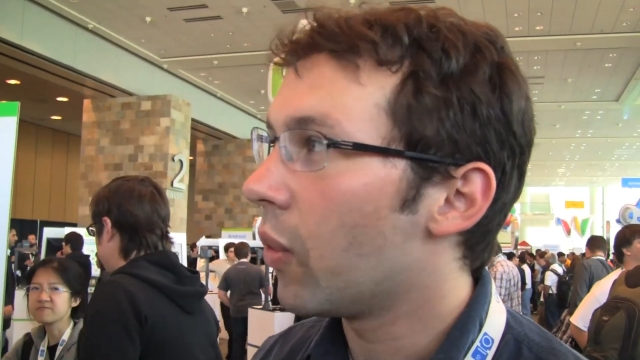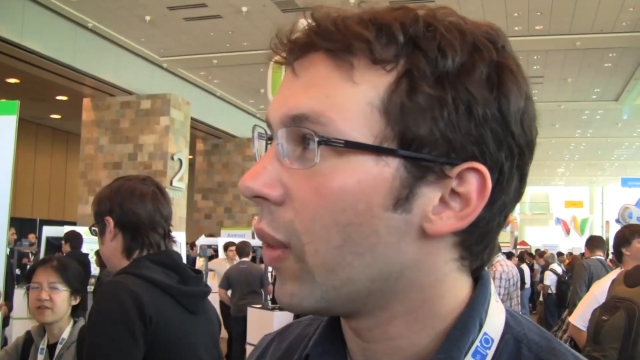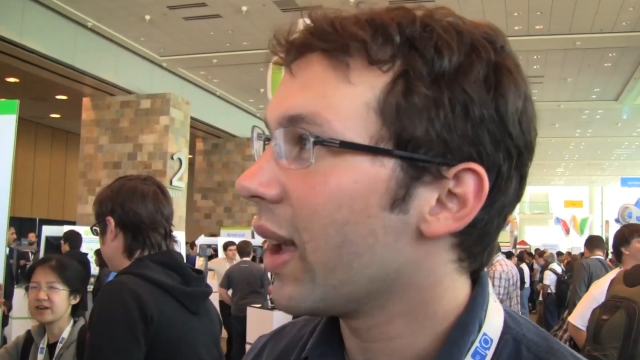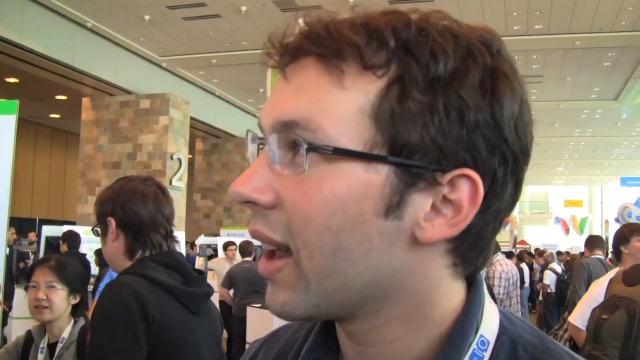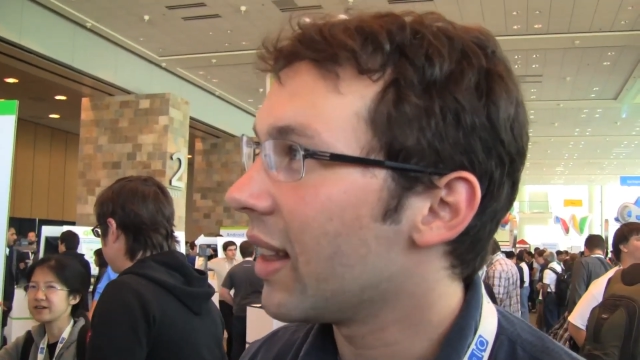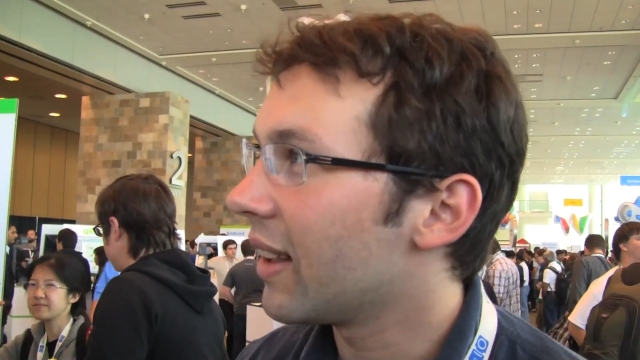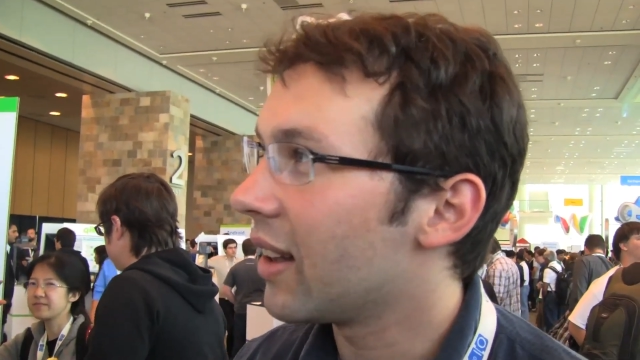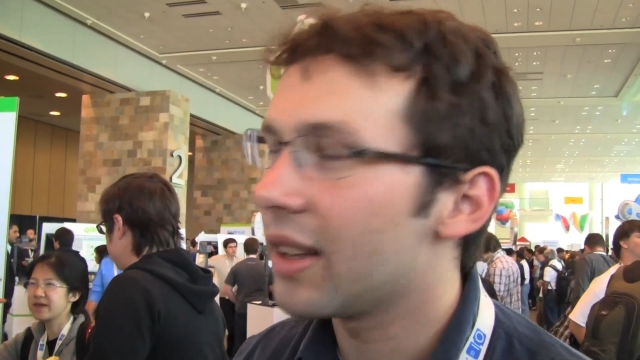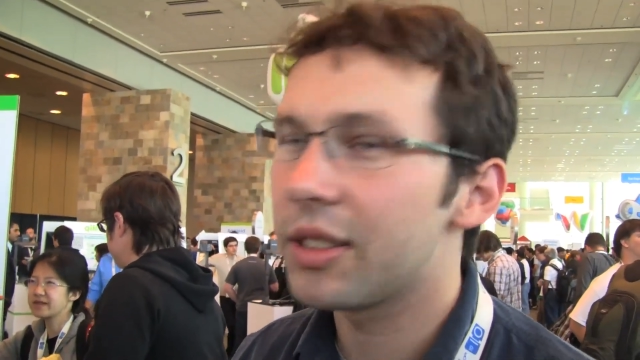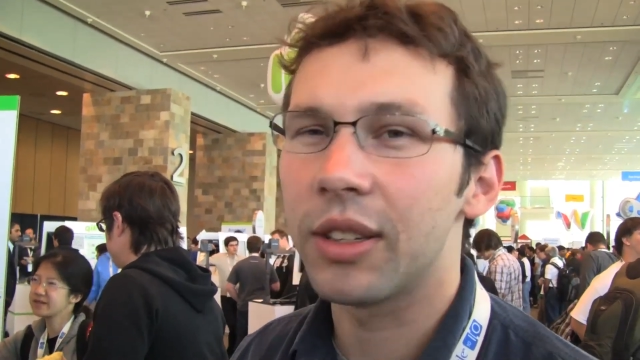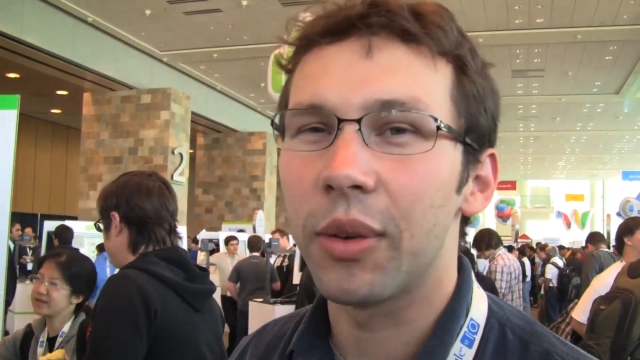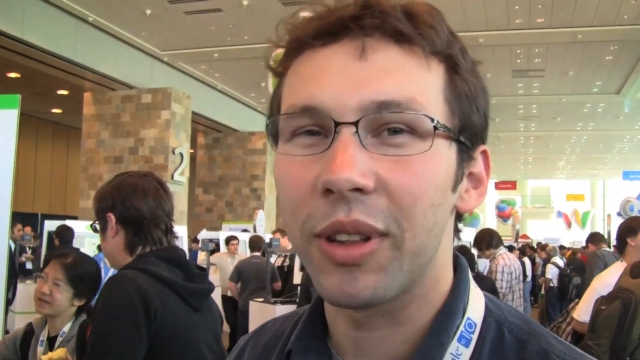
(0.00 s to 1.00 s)
We had a little
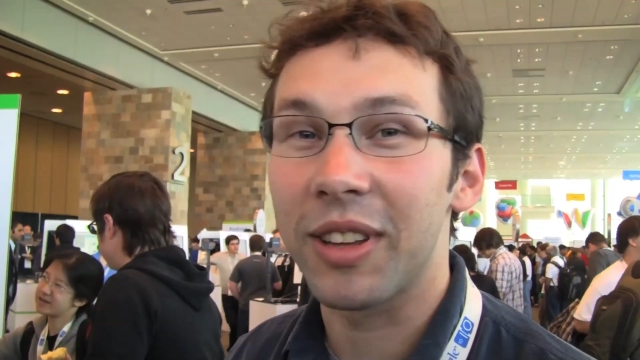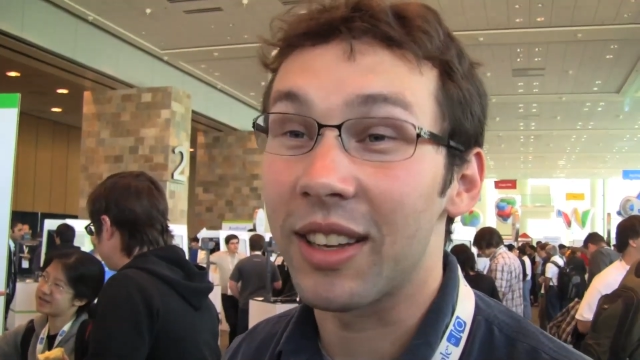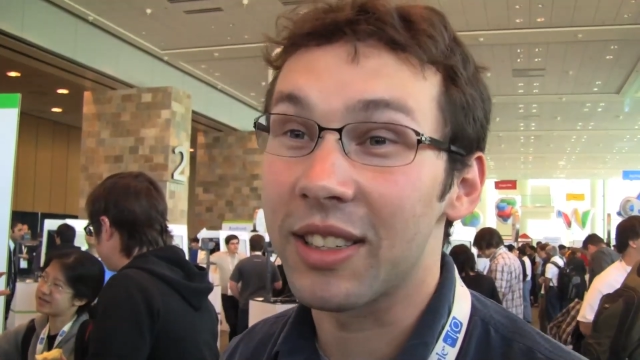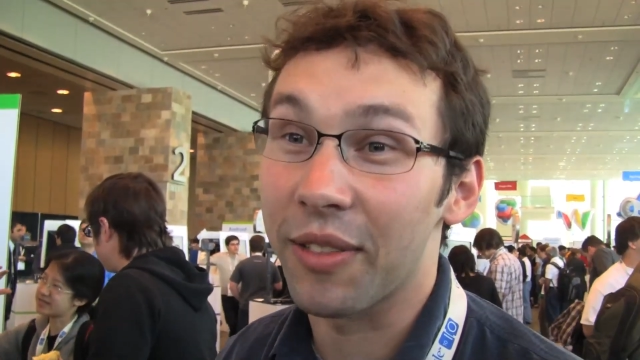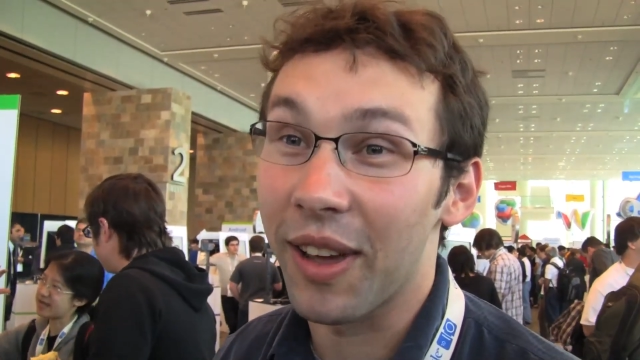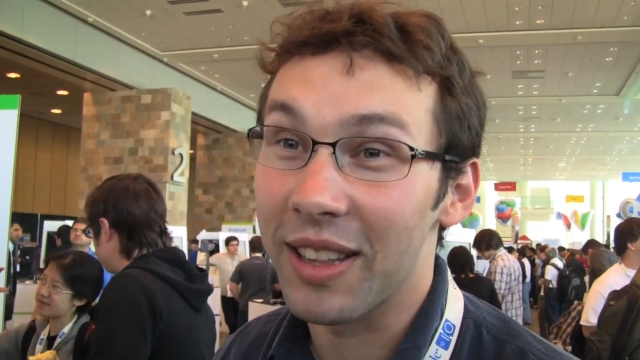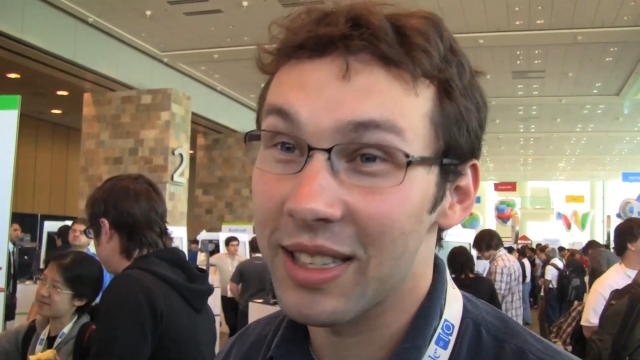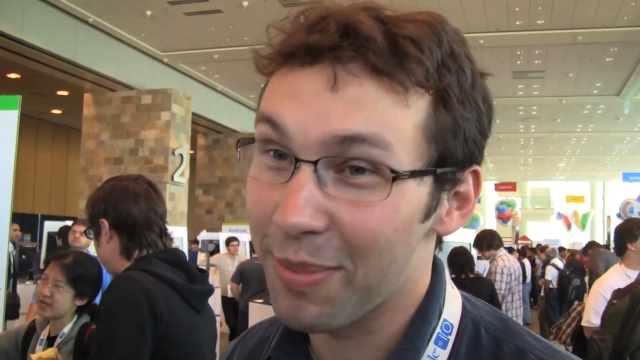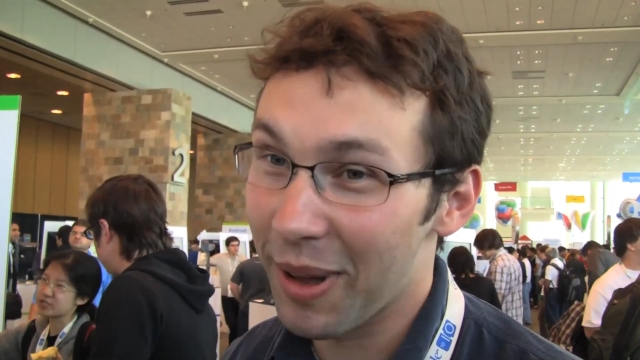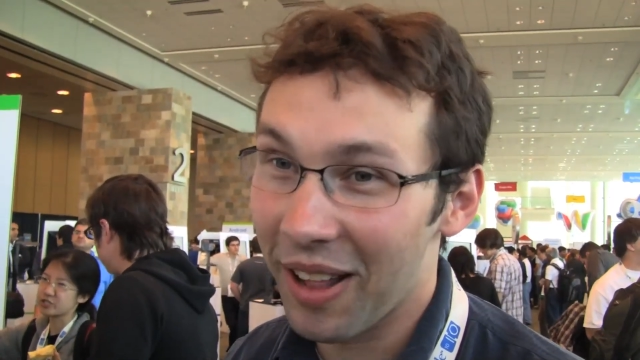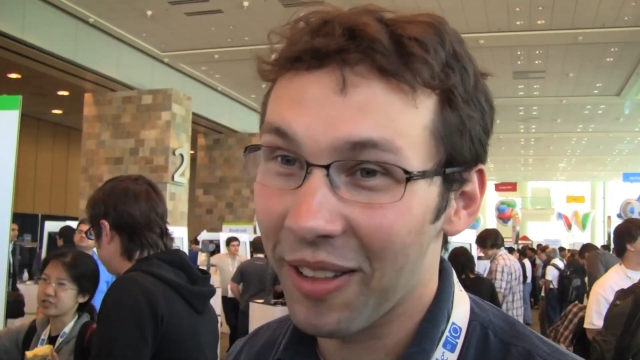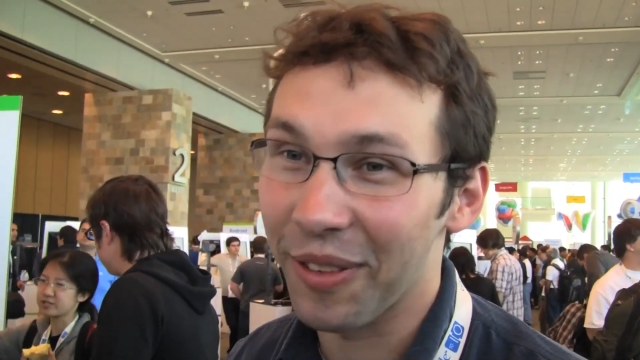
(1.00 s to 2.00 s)
issue with touch events,
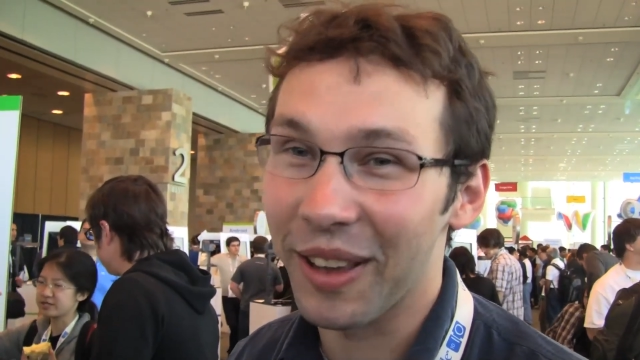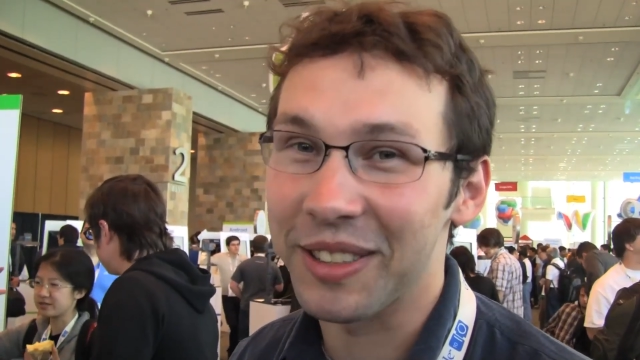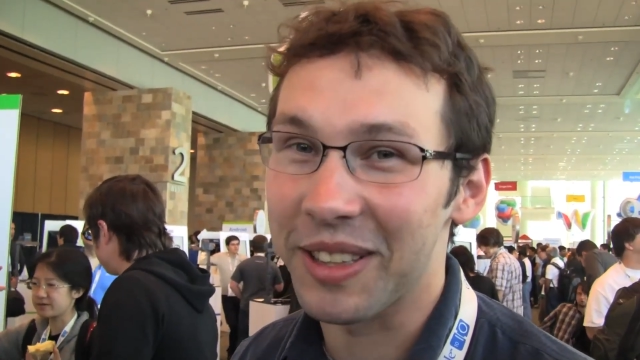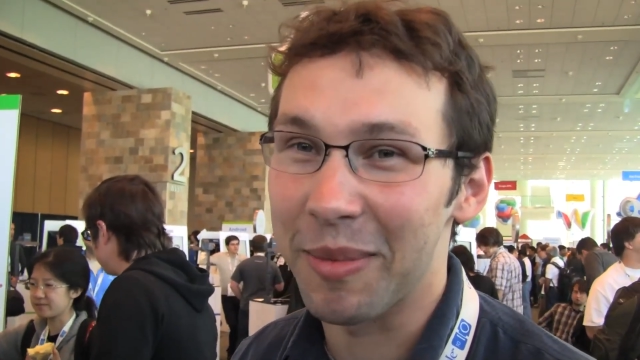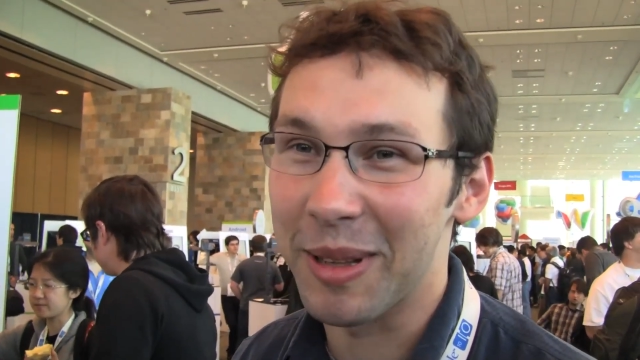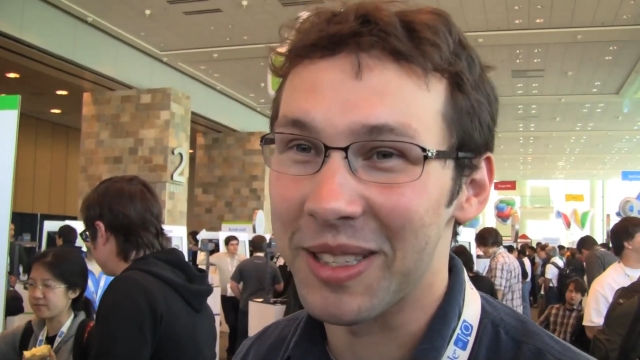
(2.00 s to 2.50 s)
but I'll fix them